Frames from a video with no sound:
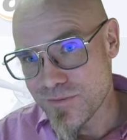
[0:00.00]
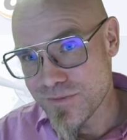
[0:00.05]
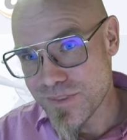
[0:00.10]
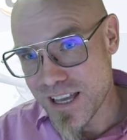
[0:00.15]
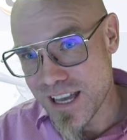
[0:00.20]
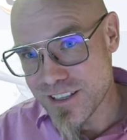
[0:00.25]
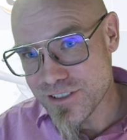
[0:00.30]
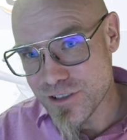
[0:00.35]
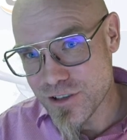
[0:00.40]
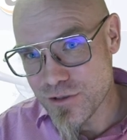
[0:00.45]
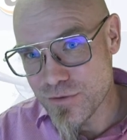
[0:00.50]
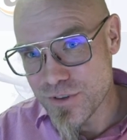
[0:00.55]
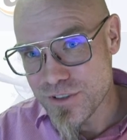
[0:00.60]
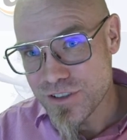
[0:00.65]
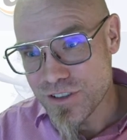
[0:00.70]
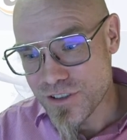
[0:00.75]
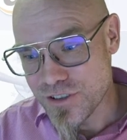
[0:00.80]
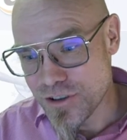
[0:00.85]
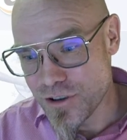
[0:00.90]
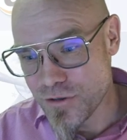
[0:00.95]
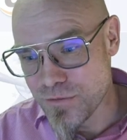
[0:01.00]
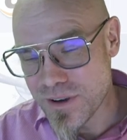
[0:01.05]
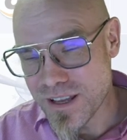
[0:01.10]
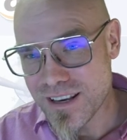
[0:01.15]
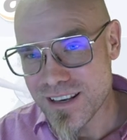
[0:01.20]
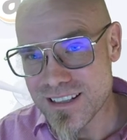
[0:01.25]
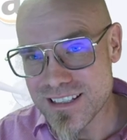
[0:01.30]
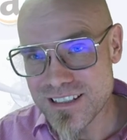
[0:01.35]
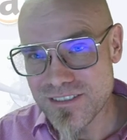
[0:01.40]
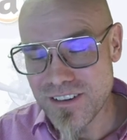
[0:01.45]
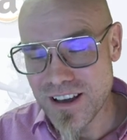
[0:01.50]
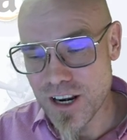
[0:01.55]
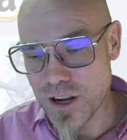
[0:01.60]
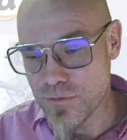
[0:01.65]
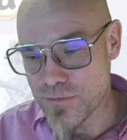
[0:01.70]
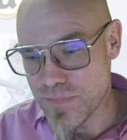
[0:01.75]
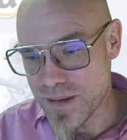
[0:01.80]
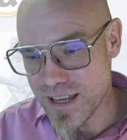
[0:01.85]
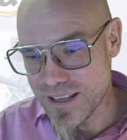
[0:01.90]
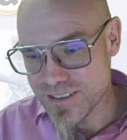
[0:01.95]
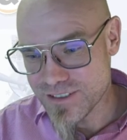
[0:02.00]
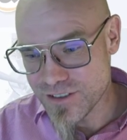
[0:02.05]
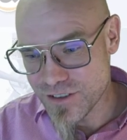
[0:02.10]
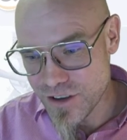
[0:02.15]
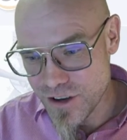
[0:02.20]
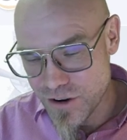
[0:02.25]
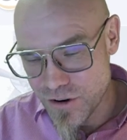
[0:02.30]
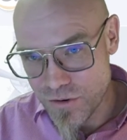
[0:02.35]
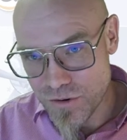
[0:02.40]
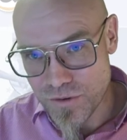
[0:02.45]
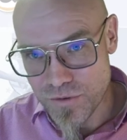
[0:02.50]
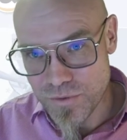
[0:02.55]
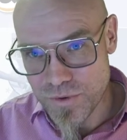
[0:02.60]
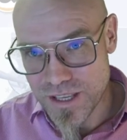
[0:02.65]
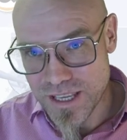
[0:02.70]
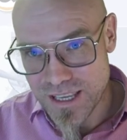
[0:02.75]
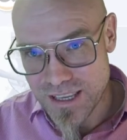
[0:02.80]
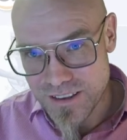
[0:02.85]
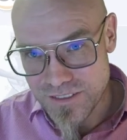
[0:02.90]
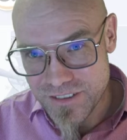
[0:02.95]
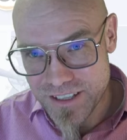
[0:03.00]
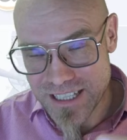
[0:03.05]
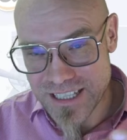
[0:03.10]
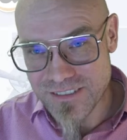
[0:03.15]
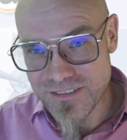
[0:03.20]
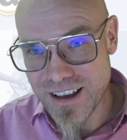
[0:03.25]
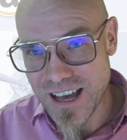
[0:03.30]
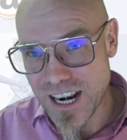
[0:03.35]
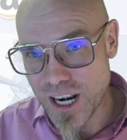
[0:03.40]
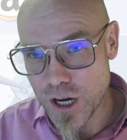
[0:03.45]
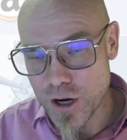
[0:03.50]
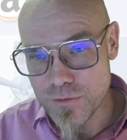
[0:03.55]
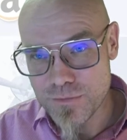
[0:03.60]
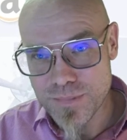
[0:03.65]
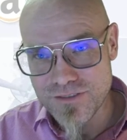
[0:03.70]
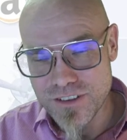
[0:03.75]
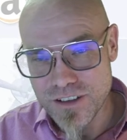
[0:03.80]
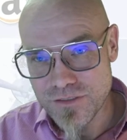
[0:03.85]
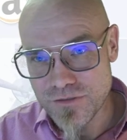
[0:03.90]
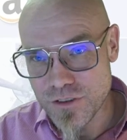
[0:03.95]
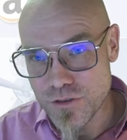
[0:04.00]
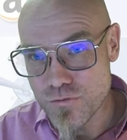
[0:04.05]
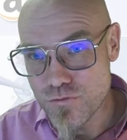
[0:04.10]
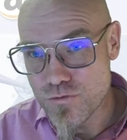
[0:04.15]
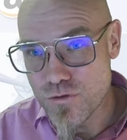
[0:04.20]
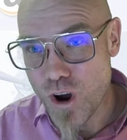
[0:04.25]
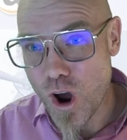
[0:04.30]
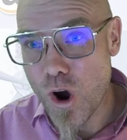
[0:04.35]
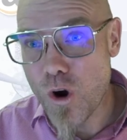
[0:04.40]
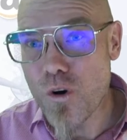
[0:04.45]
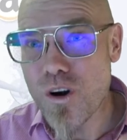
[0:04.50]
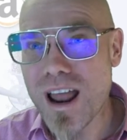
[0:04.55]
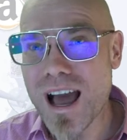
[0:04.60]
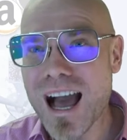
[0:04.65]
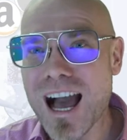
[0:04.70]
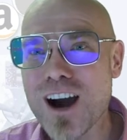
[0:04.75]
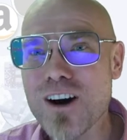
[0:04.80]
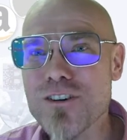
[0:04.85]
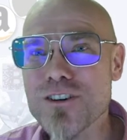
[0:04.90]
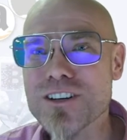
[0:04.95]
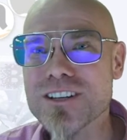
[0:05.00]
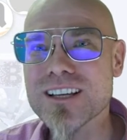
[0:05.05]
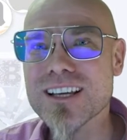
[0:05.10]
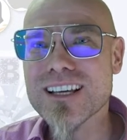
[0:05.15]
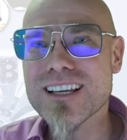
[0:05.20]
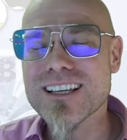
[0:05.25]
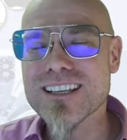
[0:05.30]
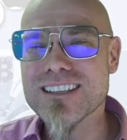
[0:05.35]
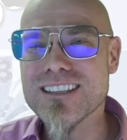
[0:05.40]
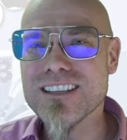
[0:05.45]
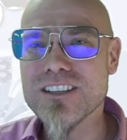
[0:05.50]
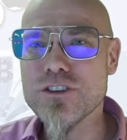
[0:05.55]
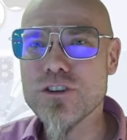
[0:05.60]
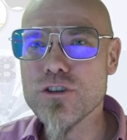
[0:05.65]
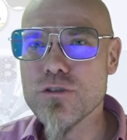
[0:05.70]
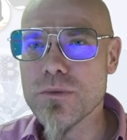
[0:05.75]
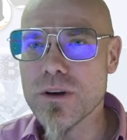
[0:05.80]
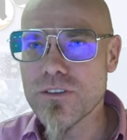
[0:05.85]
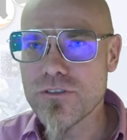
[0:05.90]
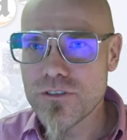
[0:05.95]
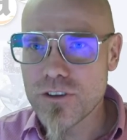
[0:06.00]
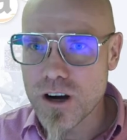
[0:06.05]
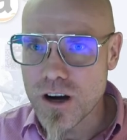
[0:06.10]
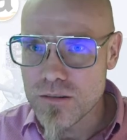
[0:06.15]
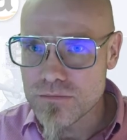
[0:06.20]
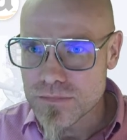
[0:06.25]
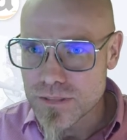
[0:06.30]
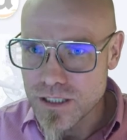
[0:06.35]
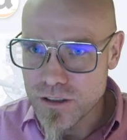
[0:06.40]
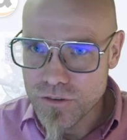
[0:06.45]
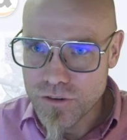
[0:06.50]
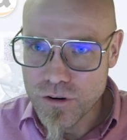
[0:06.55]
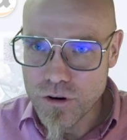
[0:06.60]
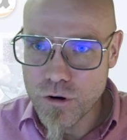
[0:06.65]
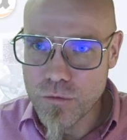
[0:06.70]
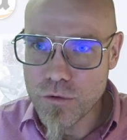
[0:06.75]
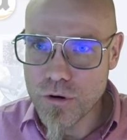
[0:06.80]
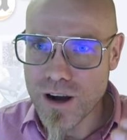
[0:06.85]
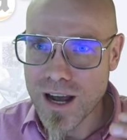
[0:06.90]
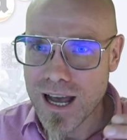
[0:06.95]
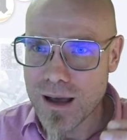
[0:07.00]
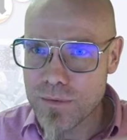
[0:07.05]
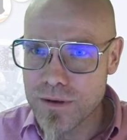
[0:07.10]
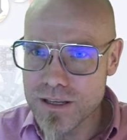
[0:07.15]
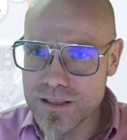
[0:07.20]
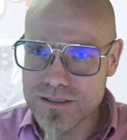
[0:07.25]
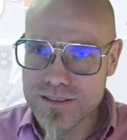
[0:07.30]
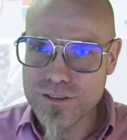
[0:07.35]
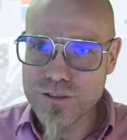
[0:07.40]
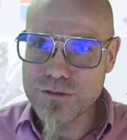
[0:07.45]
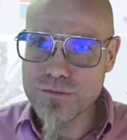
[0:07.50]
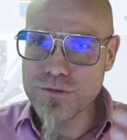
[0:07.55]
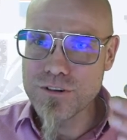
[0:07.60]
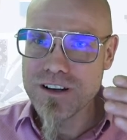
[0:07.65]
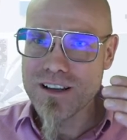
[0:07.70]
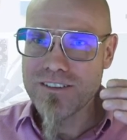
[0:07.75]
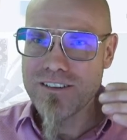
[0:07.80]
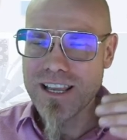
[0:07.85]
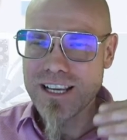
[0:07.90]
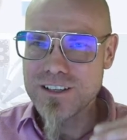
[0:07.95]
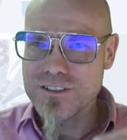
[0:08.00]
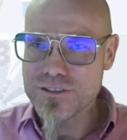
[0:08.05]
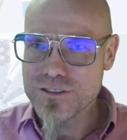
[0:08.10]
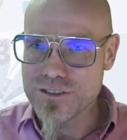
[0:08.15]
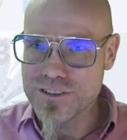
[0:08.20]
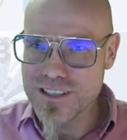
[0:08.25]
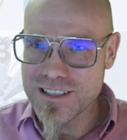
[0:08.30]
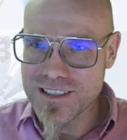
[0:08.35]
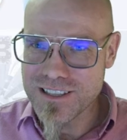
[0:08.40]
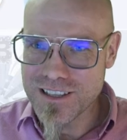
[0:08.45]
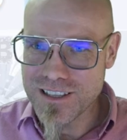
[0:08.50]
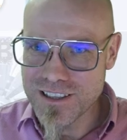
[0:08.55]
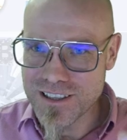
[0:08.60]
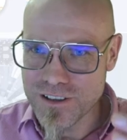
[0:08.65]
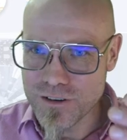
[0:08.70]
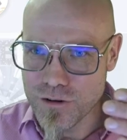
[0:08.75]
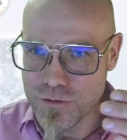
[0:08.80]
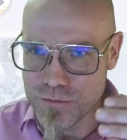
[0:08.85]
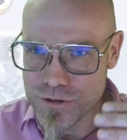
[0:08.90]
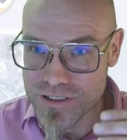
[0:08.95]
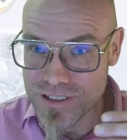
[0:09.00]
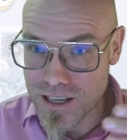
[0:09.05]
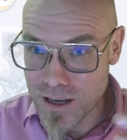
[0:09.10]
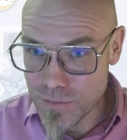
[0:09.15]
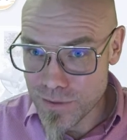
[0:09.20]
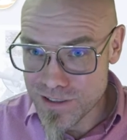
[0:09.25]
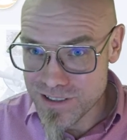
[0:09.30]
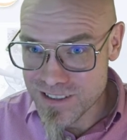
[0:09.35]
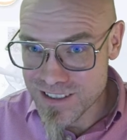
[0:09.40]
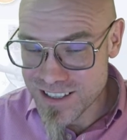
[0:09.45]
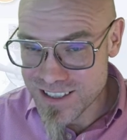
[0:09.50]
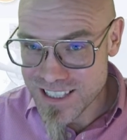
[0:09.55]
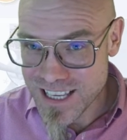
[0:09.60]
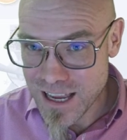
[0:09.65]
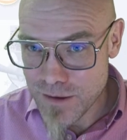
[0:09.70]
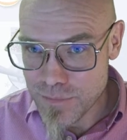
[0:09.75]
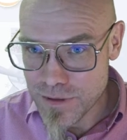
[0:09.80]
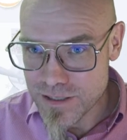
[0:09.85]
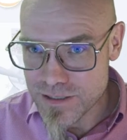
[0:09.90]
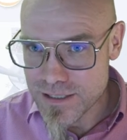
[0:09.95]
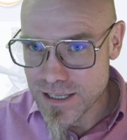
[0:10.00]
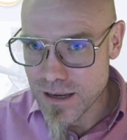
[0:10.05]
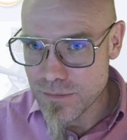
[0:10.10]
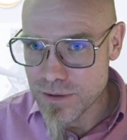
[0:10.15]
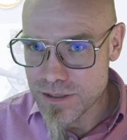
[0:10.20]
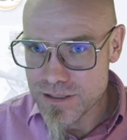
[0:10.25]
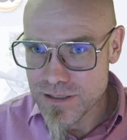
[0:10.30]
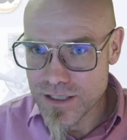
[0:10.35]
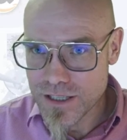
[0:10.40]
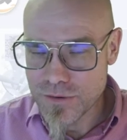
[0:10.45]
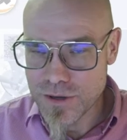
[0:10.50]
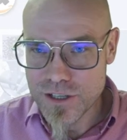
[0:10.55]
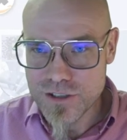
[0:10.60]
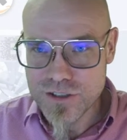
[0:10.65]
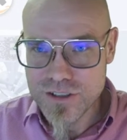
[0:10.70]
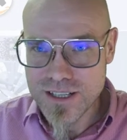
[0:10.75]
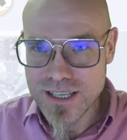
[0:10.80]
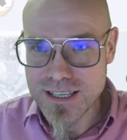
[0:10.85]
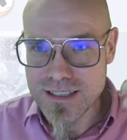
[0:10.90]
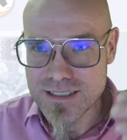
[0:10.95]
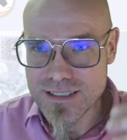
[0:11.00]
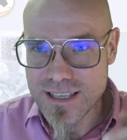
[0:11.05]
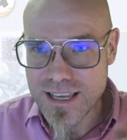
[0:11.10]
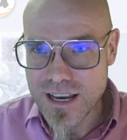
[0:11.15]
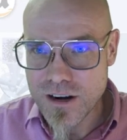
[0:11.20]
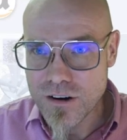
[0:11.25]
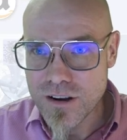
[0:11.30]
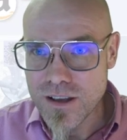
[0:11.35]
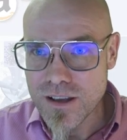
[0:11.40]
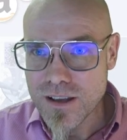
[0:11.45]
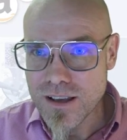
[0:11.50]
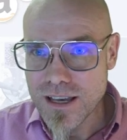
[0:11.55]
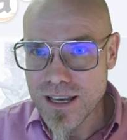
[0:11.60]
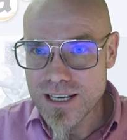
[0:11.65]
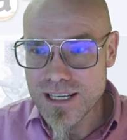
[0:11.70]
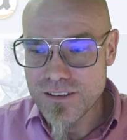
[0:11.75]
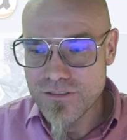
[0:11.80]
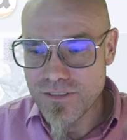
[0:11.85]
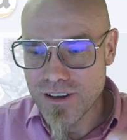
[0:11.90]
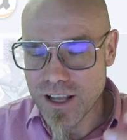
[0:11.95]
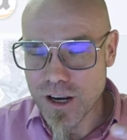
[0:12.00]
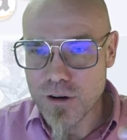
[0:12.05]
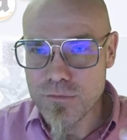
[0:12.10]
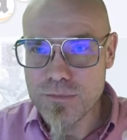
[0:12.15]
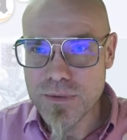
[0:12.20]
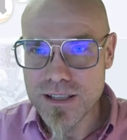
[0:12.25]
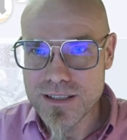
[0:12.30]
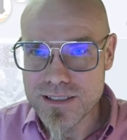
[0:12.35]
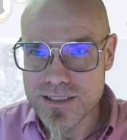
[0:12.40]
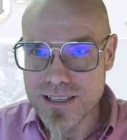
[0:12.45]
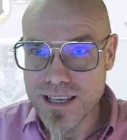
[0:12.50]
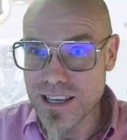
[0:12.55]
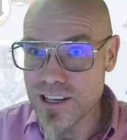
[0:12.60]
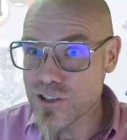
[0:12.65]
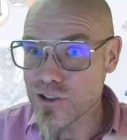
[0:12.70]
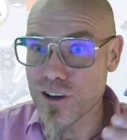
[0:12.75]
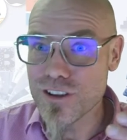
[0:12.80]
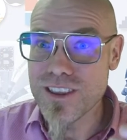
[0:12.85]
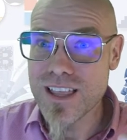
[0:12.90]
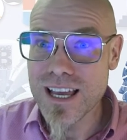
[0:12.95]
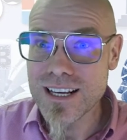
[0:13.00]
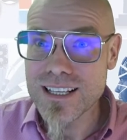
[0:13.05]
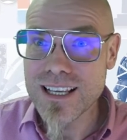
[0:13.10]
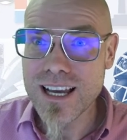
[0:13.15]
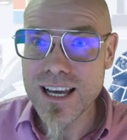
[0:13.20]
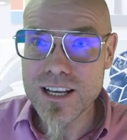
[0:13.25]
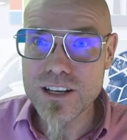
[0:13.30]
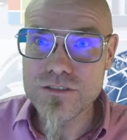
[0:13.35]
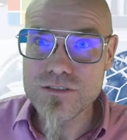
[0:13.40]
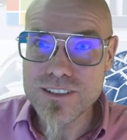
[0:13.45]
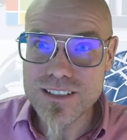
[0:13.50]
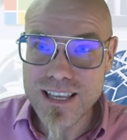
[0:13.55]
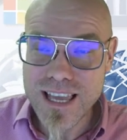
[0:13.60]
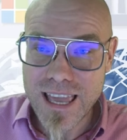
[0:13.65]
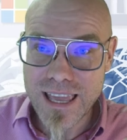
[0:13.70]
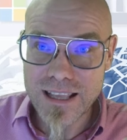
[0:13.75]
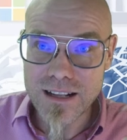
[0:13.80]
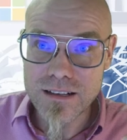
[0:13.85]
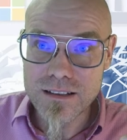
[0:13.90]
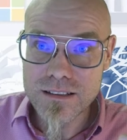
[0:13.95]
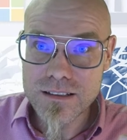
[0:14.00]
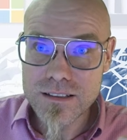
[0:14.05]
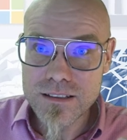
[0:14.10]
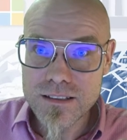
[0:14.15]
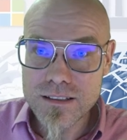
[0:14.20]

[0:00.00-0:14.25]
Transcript: that has to do with human development so we we develop we, we roll out the human from you know the homo habilis the homo erectus and the, the homo sapiens and the sapiens sapiens and the question is there a development stage on that kind of scale